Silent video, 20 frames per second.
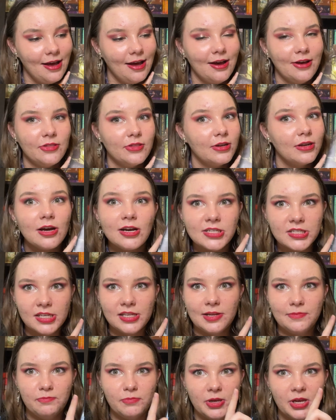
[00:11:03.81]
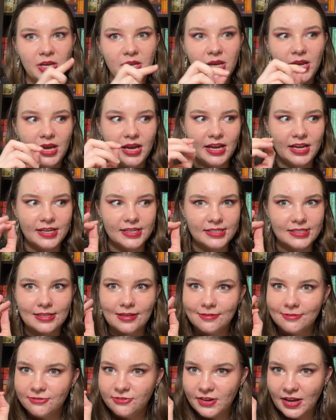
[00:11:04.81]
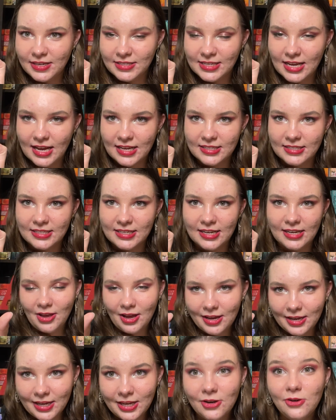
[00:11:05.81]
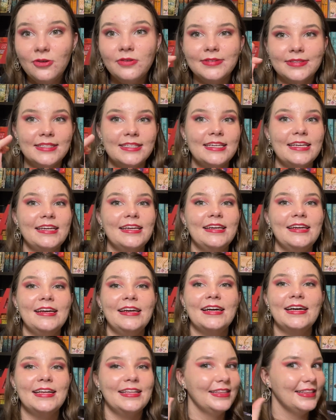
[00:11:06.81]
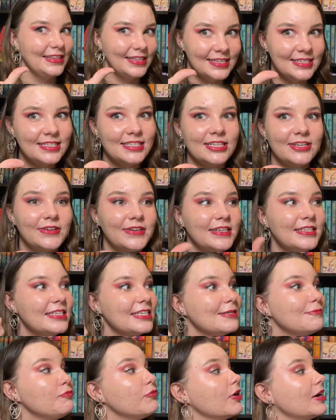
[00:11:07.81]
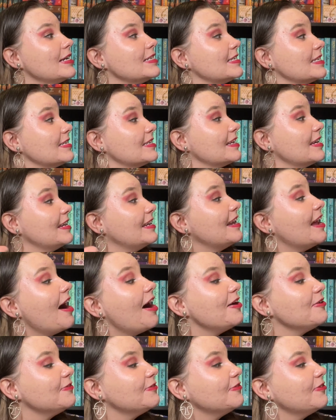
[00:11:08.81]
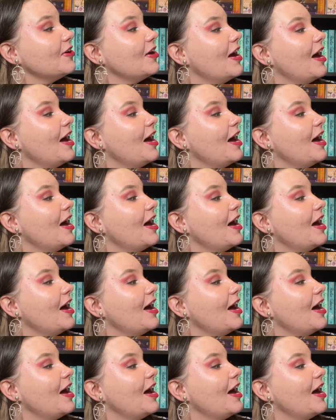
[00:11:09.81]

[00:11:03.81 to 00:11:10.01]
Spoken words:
The Last Olympian is fantastic. I cannot sing this series' praises enough.